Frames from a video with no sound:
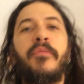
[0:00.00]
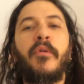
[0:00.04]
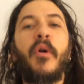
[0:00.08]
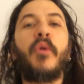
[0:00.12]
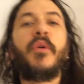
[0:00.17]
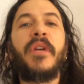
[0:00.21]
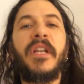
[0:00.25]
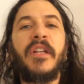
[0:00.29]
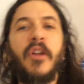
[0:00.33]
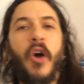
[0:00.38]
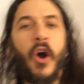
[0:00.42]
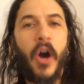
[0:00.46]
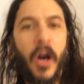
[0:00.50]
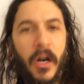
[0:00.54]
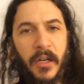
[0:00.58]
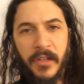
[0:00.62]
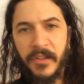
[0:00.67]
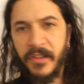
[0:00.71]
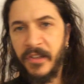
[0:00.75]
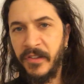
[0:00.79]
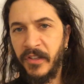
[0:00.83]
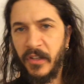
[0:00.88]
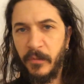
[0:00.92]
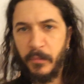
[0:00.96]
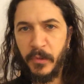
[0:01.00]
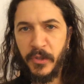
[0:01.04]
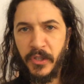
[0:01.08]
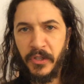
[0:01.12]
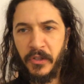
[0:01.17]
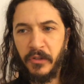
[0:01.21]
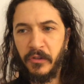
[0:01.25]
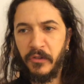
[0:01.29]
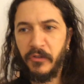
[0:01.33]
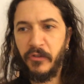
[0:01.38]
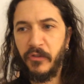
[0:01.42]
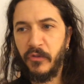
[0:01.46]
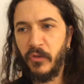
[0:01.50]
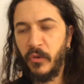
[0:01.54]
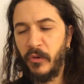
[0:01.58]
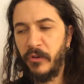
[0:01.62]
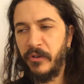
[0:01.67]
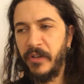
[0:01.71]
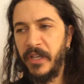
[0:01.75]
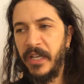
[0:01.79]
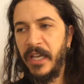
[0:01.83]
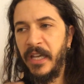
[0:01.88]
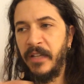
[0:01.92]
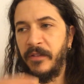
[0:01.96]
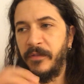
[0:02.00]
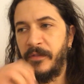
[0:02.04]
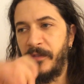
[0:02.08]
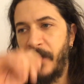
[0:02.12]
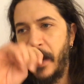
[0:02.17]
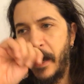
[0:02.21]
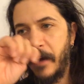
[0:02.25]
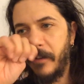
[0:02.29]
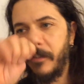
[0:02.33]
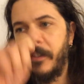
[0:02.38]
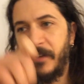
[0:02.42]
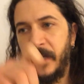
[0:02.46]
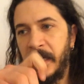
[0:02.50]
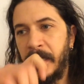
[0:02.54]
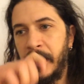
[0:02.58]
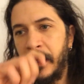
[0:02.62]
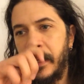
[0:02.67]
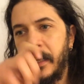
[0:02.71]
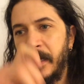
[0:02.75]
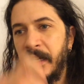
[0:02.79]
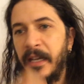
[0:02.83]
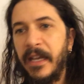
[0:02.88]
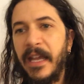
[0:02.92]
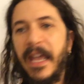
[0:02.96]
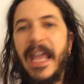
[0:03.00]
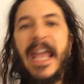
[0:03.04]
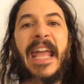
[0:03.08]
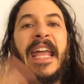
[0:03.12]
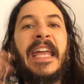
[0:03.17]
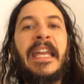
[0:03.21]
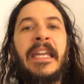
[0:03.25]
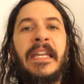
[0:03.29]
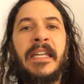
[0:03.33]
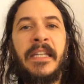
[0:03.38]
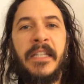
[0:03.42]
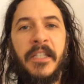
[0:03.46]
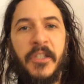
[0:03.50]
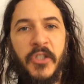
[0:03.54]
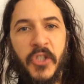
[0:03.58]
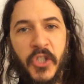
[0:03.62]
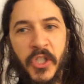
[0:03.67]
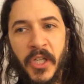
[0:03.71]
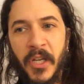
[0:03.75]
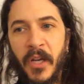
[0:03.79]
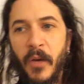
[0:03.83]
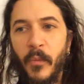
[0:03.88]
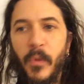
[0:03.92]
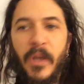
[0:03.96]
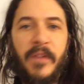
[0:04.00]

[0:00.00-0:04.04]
broken hearts in this particular story involving age.